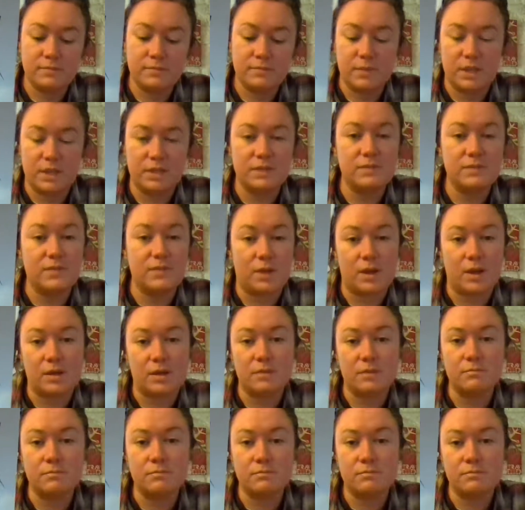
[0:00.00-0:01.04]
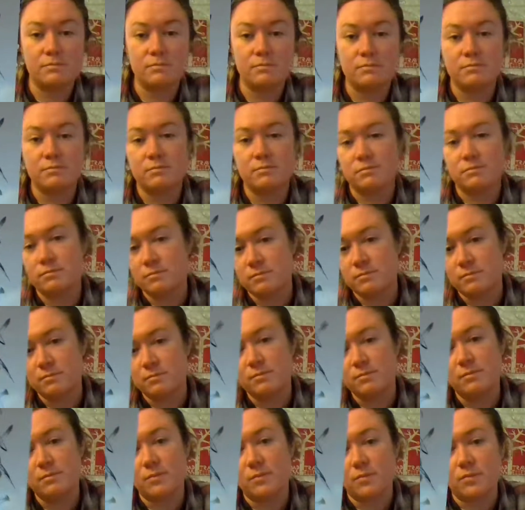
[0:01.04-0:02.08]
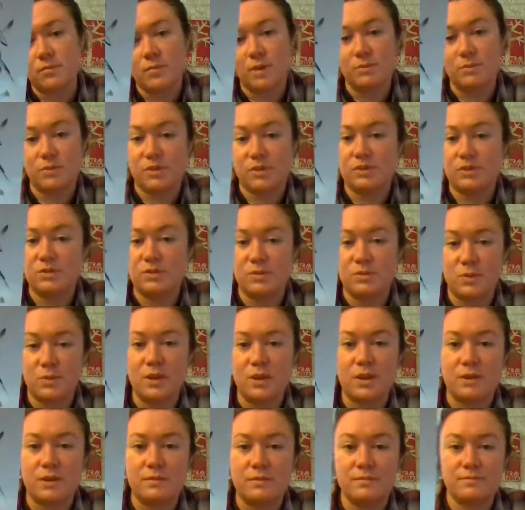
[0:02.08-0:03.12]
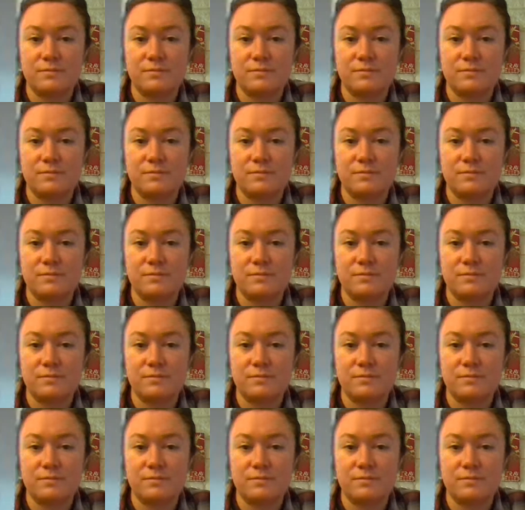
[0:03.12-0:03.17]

that's fine. I'm going to do me.